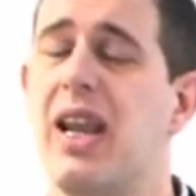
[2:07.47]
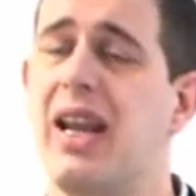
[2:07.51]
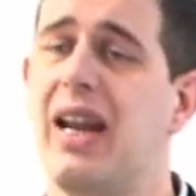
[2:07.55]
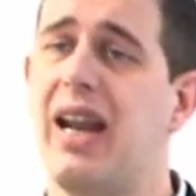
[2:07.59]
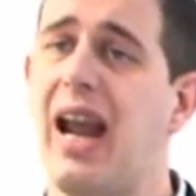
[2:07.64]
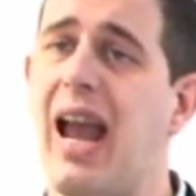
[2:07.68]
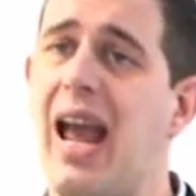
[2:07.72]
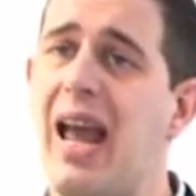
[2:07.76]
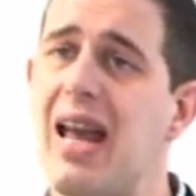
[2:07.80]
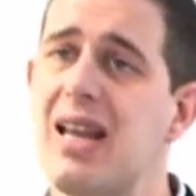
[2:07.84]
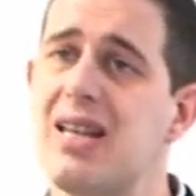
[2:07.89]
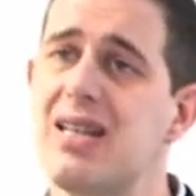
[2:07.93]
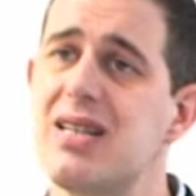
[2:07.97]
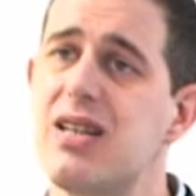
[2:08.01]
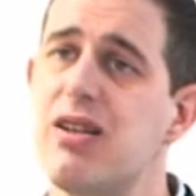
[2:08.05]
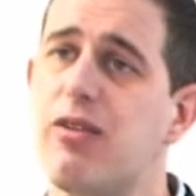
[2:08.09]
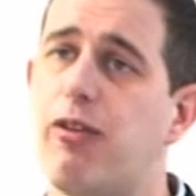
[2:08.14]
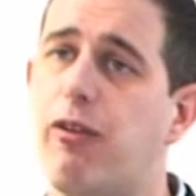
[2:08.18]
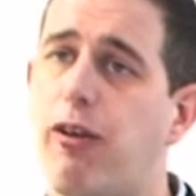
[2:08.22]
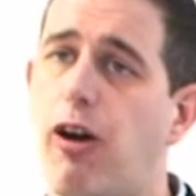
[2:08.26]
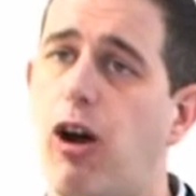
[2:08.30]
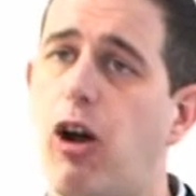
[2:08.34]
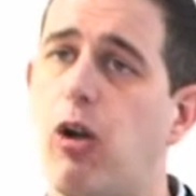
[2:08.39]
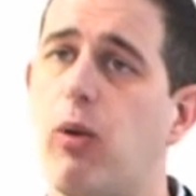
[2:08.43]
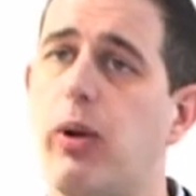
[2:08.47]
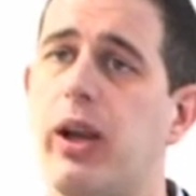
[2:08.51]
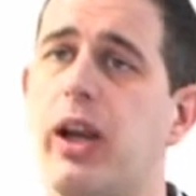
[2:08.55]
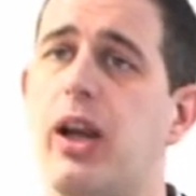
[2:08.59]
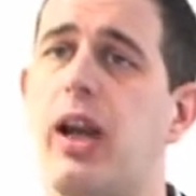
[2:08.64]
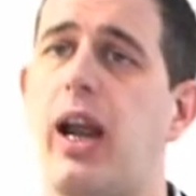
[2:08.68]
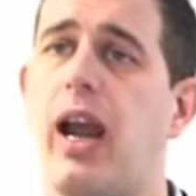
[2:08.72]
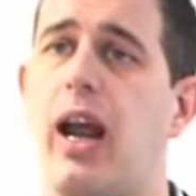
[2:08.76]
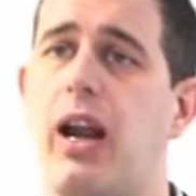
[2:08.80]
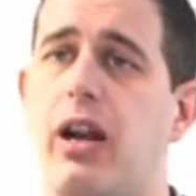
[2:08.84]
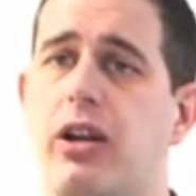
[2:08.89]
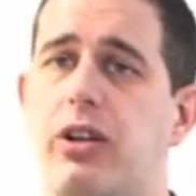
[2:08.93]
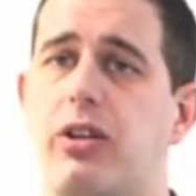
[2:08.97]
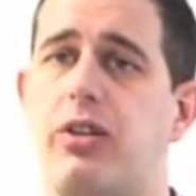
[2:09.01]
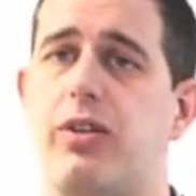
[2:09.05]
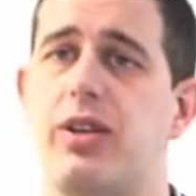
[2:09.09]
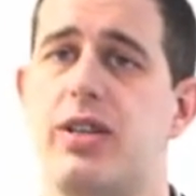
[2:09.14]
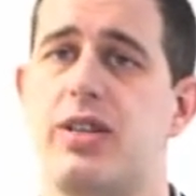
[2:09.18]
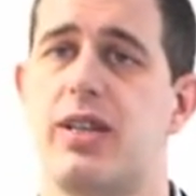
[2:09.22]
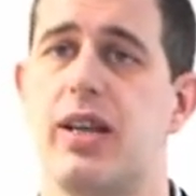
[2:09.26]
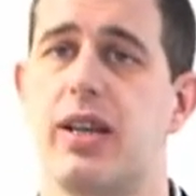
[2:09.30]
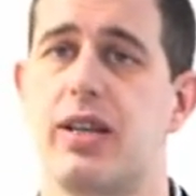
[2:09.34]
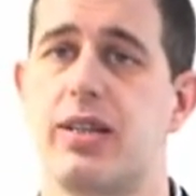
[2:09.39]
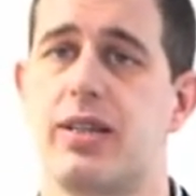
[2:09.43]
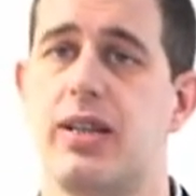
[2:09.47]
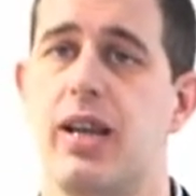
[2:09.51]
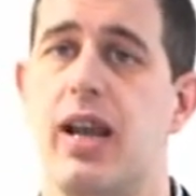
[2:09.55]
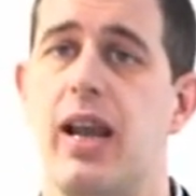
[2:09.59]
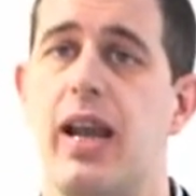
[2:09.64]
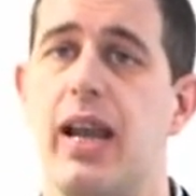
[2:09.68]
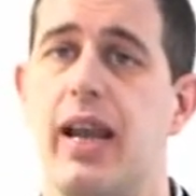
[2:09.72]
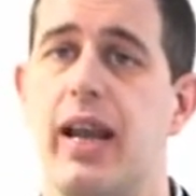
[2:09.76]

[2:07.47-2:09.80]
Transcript: It has the following characteristics.